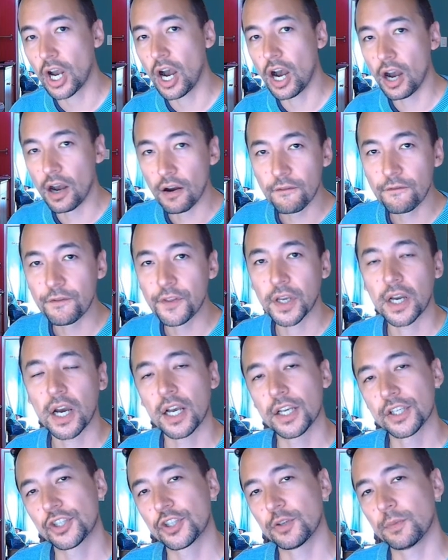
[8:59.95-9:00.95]
of the
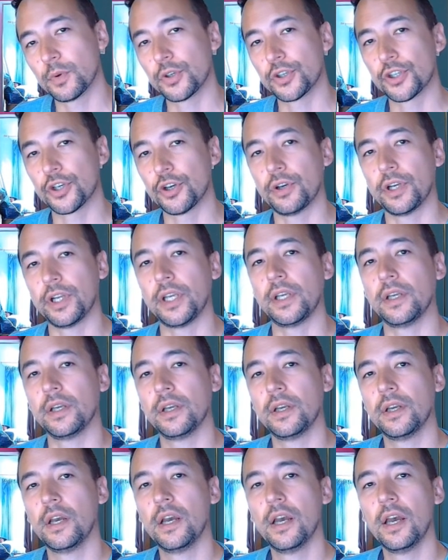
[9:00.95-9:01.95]
customer journey.
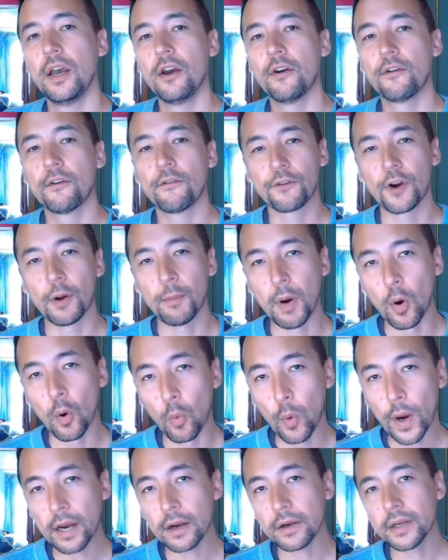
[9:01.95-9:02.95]
From
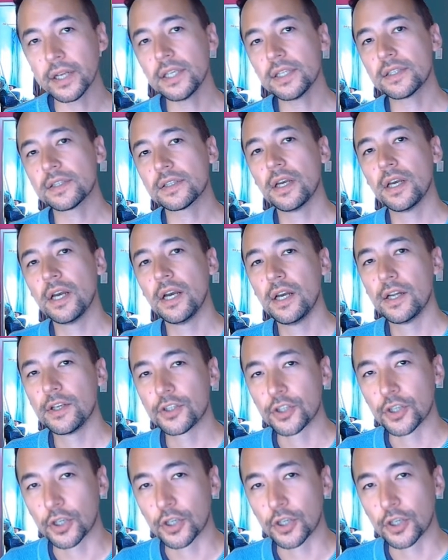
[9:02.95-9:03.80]
awareness to